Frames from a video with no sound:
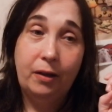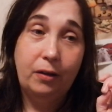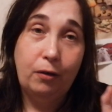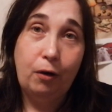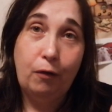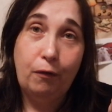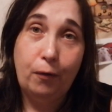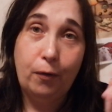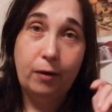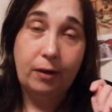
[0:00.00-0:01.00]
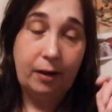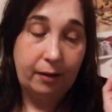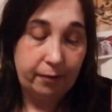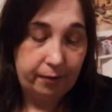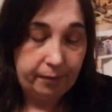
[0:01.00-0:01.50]
The call for
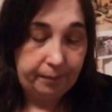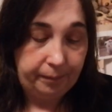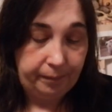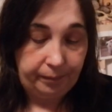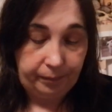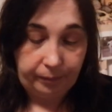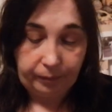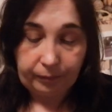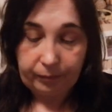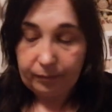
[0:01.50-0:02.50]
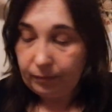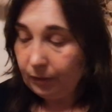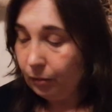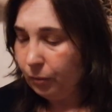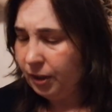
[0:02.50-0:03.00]
color,
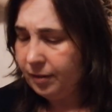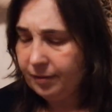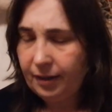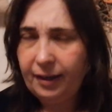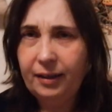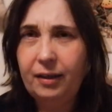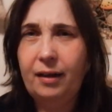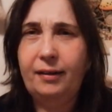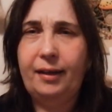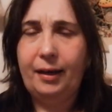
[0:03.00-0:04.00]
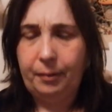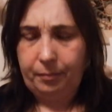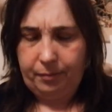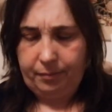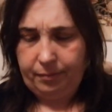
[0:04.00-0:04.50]
which is like a
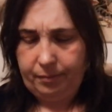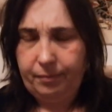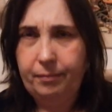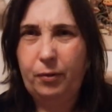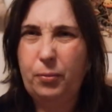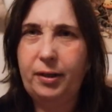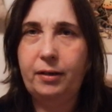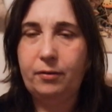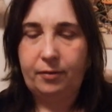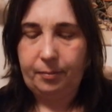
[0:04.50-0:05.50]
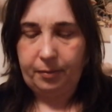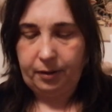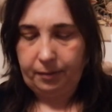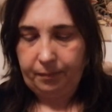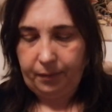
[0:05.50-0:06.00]
lime green or
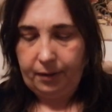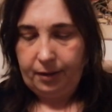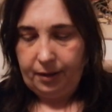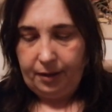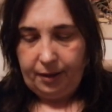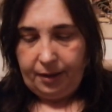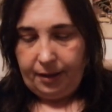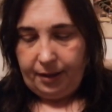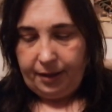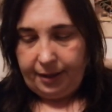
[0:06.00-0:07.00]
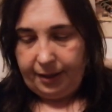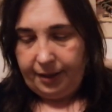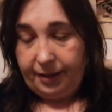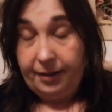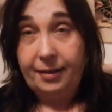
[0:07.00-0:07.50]
something.
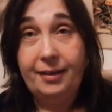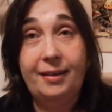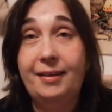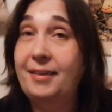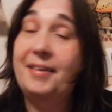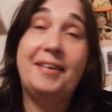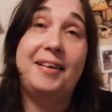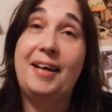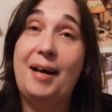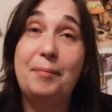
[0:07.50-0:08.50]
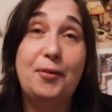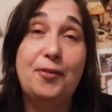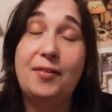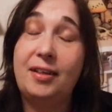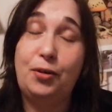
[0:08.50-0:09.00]
And I'm
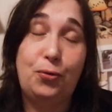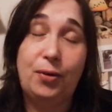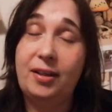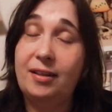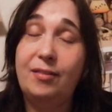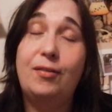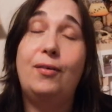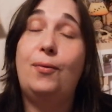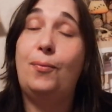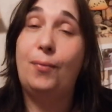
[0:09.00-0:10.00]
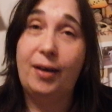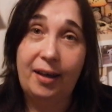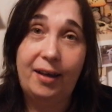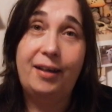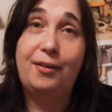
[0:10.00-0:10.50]
just enjoying this
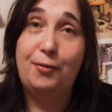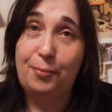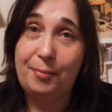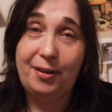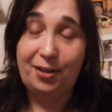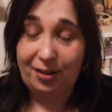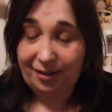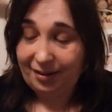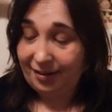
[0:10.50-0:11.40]
way too much.